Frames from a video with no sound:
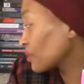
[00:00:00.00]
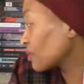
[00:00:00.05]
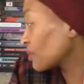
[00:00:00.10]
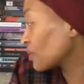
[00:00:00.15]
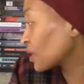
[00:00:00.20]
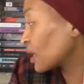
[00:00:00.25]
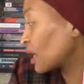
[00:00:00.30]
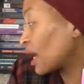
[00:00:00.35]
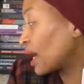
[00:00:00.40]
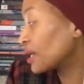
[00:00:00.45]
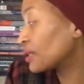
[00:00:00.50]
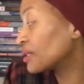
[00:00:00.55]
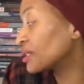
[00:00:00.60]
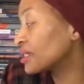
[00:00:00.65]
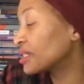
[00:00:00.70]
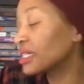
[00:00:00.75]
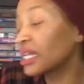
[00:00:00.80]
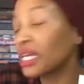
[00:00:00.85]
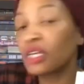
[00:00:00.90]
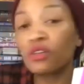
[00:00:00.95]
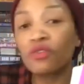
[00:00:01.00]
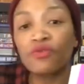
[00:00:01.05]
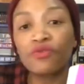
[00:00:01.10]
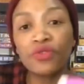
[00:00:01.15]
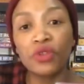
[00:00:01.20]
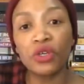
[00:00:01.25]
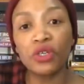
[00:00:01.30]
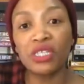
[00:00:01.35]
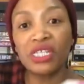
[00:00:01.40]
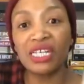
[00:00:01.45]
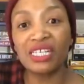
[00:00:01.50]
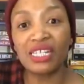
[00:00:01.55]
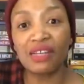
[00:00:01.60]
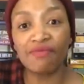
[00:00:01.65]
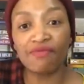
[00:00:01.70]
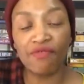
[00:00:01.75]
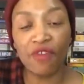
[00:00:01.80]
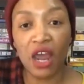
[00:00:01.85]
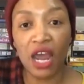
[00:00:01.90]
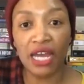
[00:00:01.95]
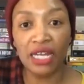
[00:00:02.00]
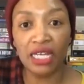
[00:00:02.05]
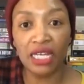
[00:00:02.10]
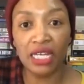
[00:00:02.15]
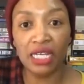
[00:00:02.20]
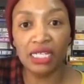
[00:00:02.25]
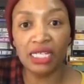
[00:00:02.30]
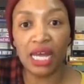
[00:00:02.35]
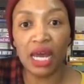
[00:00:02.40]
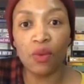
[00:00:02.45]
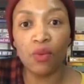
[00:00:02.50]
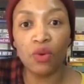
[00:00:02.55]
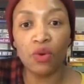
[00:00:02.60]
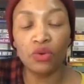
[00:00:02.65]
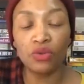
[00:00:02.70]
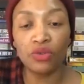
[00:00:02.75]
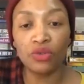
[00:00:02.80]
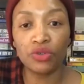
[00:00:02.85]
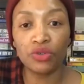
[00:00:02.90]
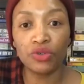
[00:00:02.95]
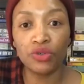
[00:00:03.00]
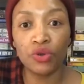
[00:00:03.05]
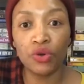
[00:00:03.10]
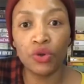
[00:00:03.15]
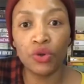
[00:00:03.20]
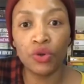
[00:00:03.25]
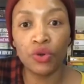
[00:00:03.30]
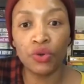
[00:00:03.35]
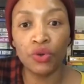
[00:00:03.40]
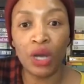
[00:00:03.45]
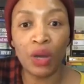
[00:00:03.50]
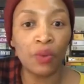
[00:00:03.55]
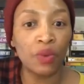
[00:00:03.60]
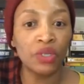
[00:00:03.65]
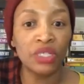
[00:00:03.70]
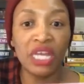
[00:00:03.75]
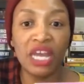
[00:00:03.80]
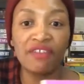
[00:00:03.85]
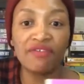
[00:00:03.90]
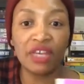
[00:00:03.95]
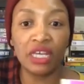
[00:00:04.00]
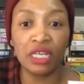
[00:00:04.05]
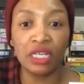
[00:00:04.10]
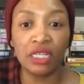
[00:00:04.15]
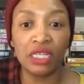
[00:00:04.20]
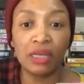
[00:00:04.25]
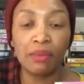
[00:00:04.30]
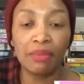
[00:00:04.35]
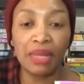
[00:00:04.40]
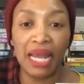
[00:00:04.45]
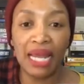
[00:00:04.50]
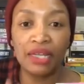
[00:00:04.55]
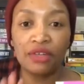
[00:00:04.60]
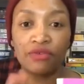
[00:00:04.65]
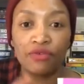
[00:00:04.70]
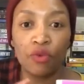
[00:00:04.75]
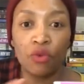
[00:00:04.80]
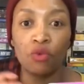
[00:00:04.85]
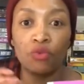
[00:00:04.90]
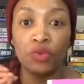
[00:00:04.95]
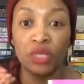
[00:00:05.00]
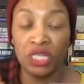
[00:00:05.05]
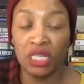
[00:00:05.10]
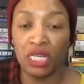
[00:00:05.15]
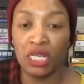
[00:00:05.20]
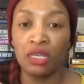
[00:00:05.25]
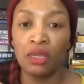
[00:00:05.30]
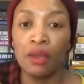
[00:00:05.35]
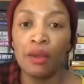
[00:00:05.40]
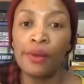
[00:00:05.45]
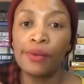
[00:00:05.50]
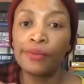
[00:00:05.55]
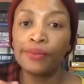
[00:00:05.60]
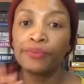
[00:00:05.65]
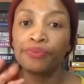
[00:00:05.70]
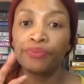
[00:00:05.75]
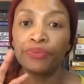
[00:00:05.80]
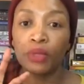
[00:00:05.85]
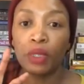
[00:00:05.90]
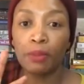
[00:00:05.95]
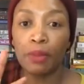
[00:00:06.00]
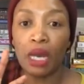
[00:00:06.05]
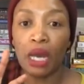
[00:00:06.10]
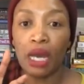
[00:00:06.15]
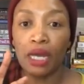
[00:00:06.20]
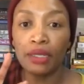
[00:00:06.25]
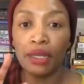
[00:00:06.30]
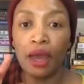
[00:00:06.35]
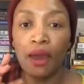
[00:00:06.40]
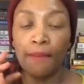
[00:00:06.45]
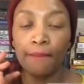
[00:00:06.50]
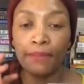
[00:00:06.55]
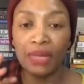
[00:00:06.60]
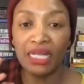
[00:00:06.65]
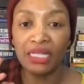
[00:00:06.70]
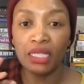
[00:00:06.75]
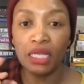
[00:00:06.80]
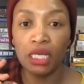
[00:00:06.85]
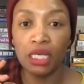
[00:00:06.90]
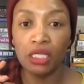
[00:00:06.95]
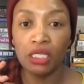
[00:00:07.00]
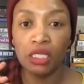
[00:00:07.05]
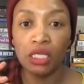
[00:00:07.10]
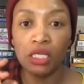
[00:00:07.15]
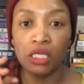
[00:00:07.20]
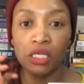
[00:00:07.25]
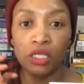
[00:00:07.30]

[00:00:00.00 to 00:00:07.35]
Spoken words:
I did say Thursdays and Fridays I won't have anything planned for reading, but Mondays is